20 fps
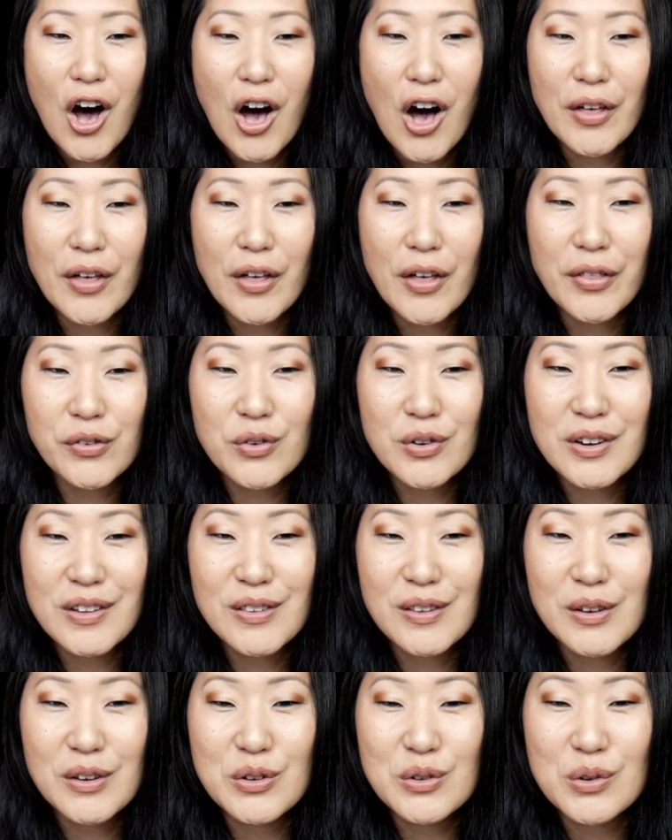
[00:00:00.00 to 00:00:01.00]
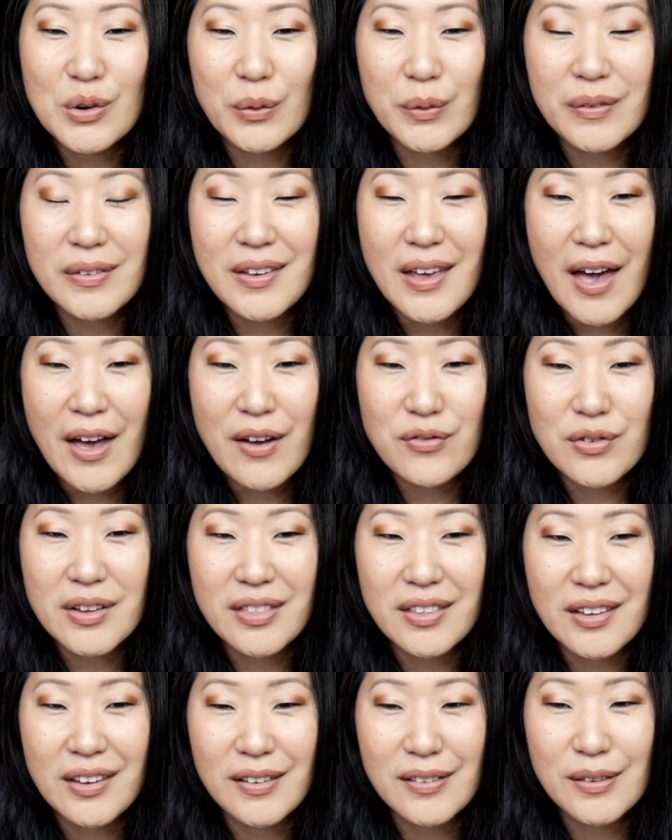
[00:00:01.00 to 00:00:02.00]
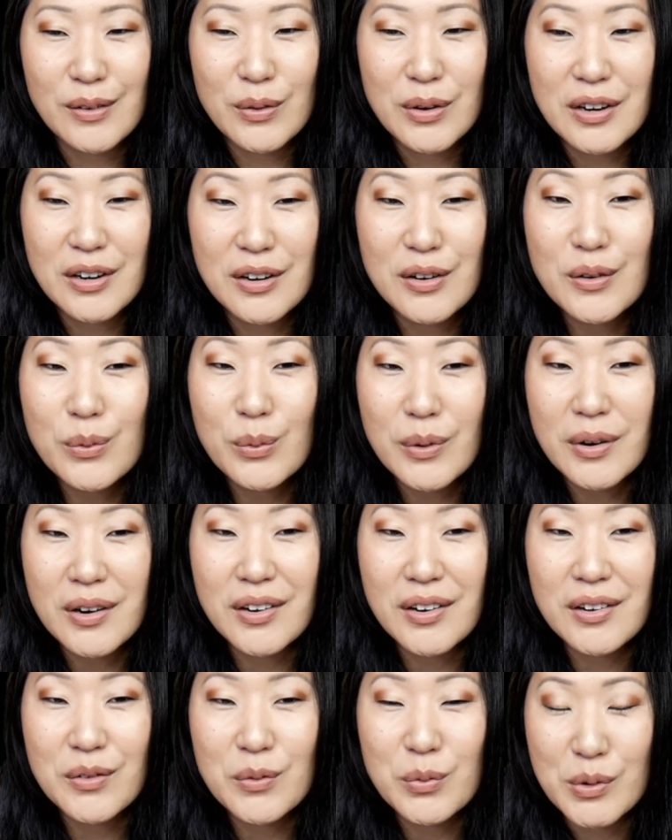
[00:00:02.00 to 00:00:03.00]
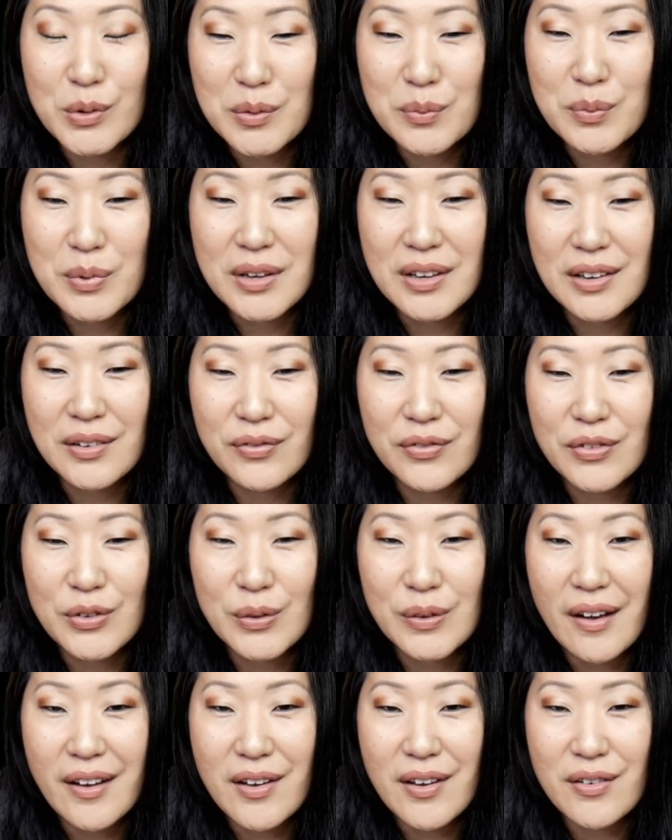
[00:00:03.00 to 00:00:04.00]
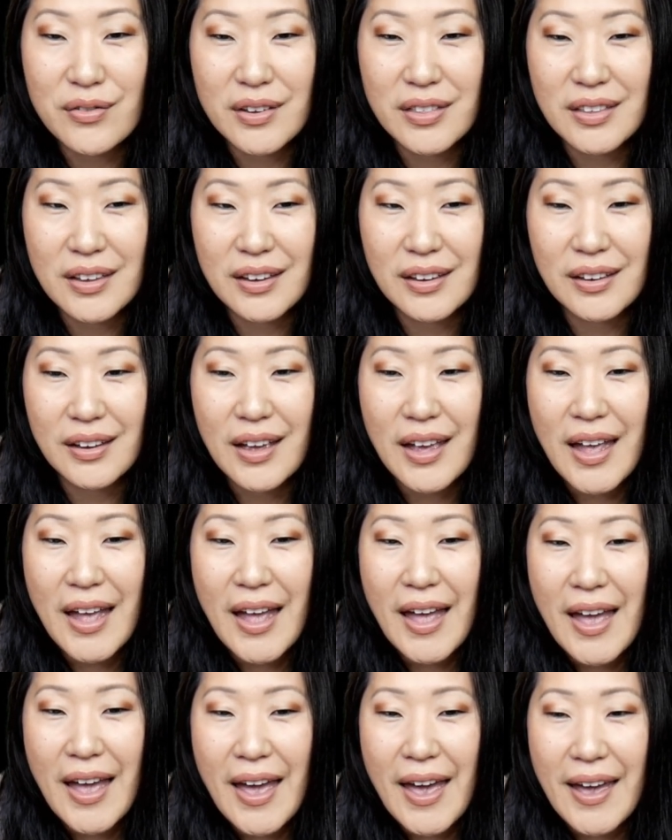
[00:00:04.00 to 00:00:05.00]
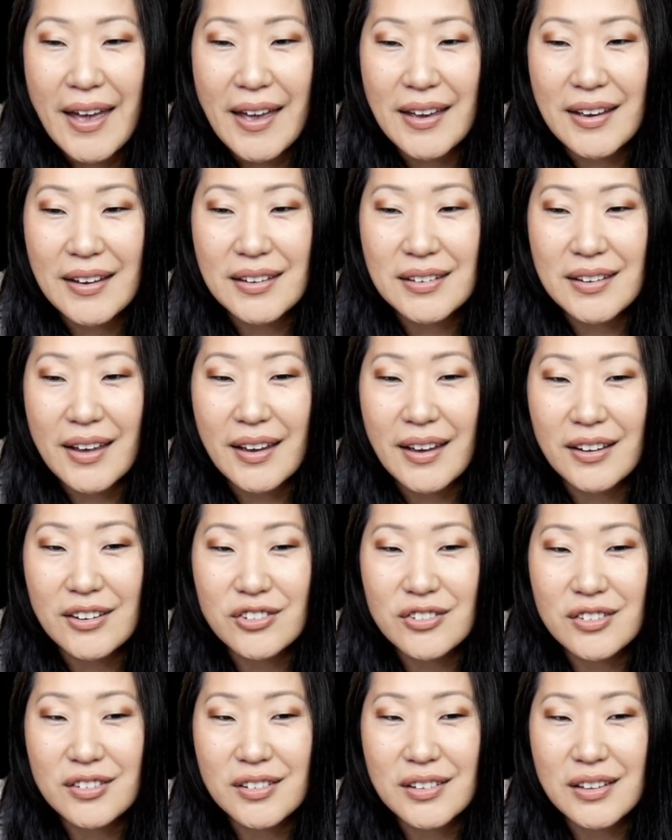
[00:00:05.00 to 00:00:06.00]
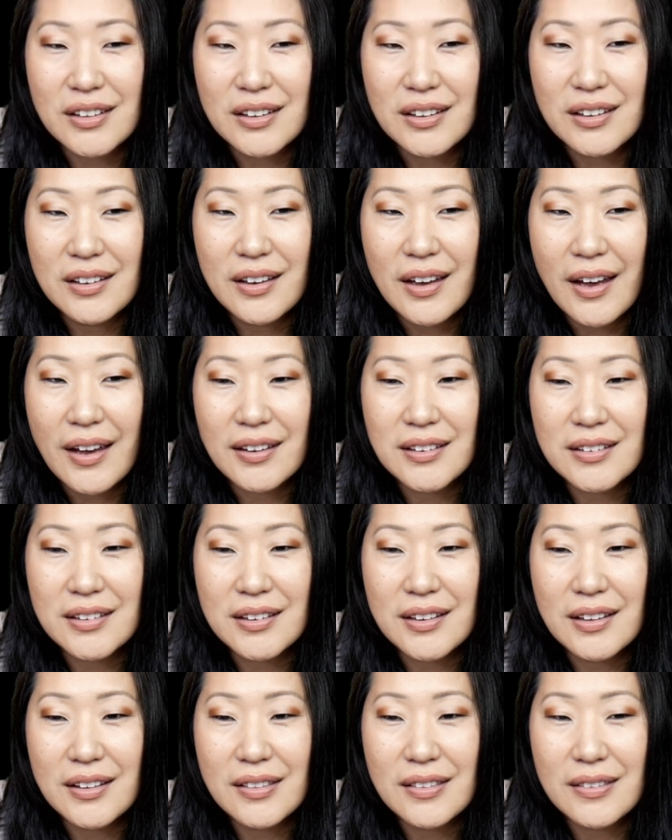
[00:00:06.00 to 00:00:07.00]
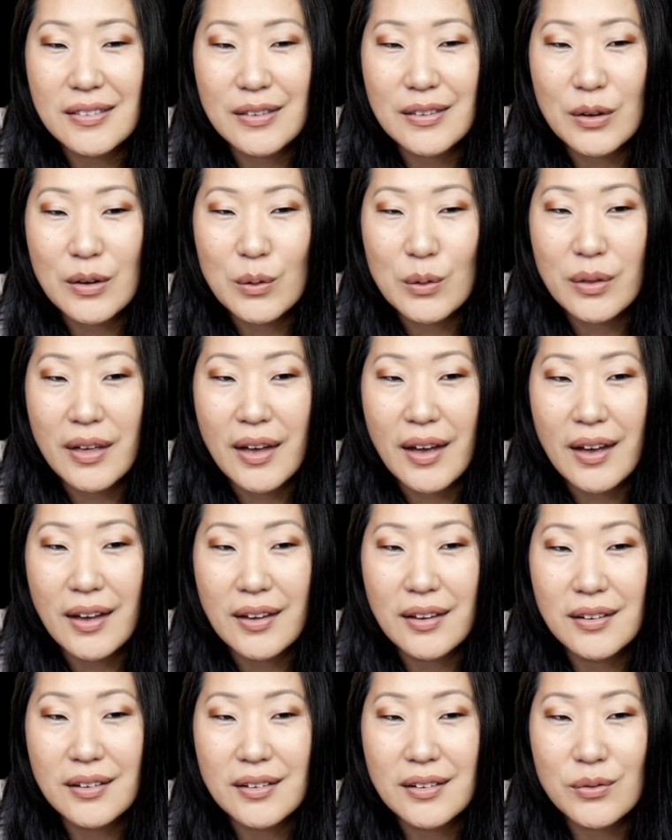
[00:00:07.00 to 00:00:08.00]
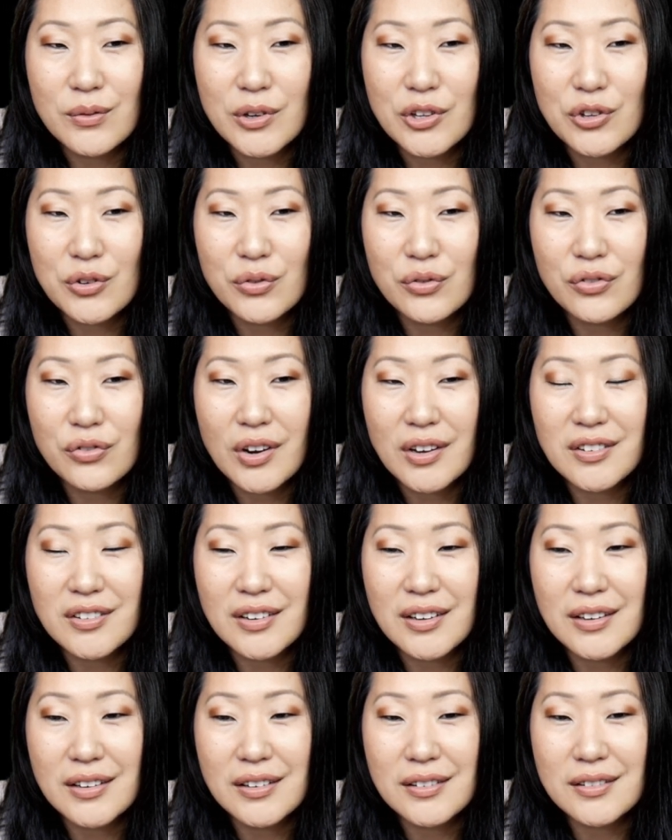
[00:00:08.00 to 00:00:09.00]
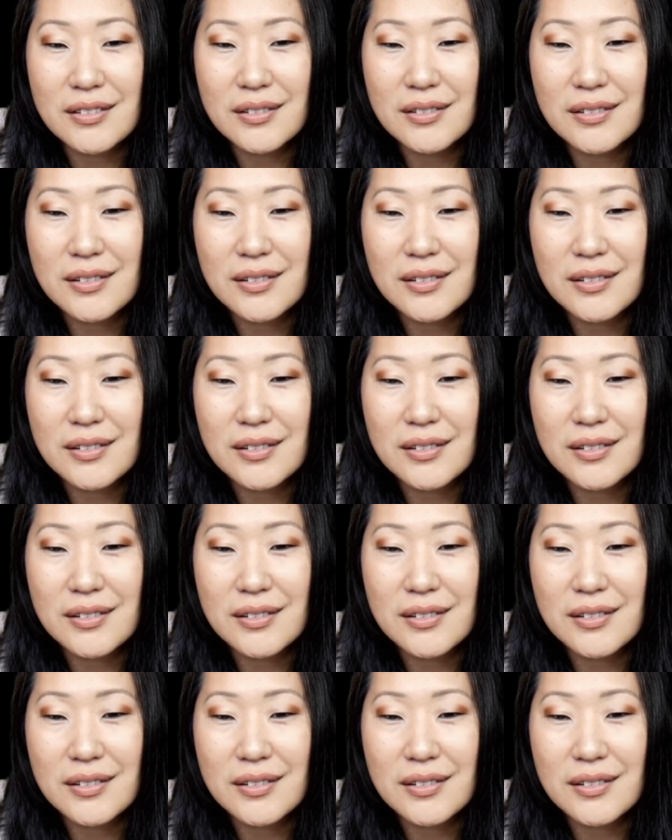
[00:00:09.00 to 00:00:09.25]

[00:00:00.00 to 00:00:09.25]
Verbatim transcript: on the screen so you don't see everything. So here's where it would be if you saw everything. And actually, I did it so that when you stretch it,